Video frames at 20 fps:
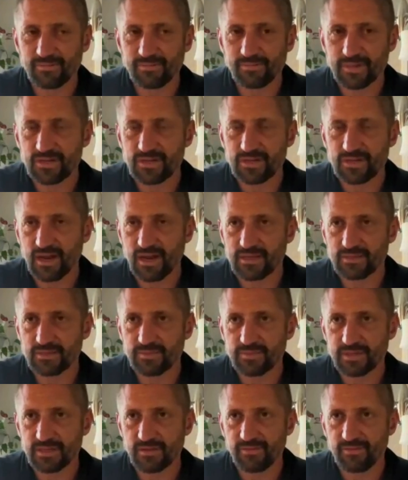be dry,
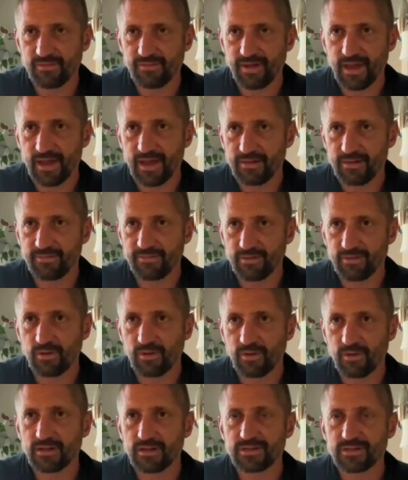especially if you've had it for a
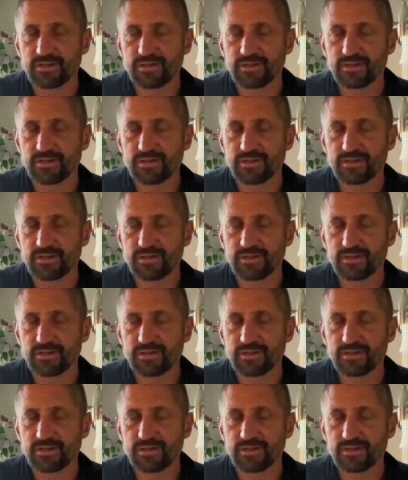while.